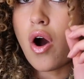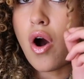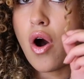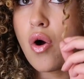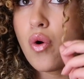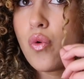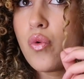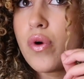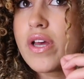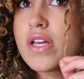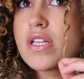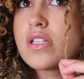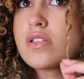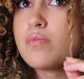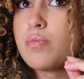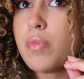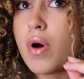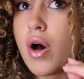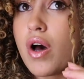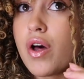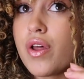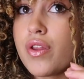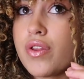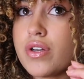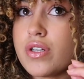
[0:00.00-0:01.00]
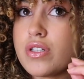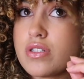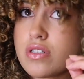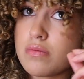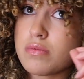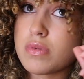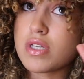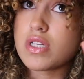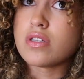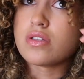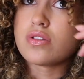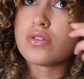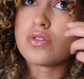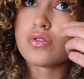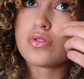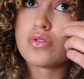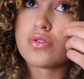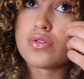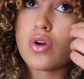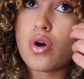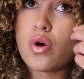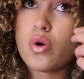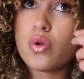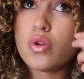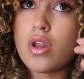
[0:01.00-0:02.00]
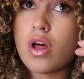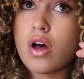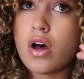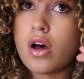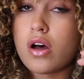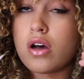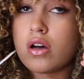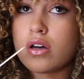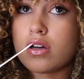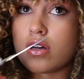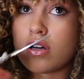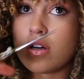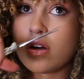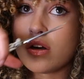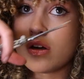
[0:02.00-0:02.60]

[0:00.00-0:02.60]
always bothers me. It's so long.